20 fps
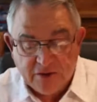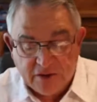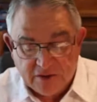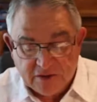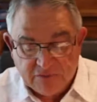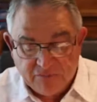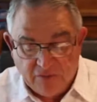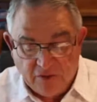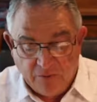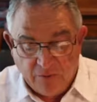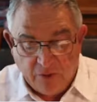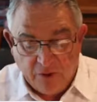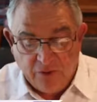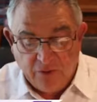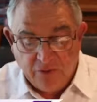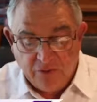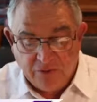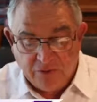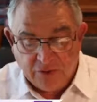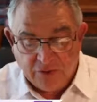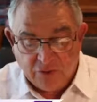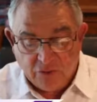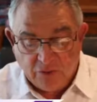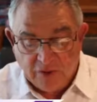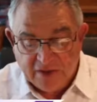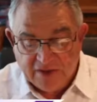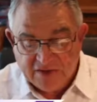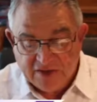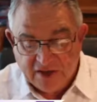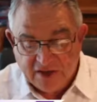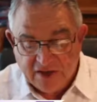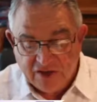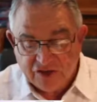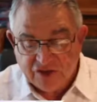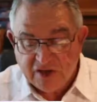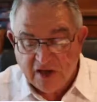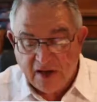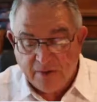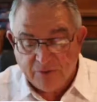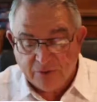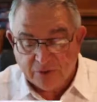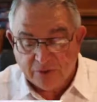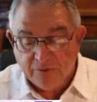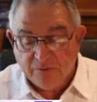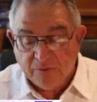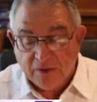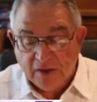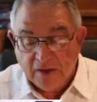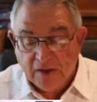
It's from Luke, the 22nd chapter.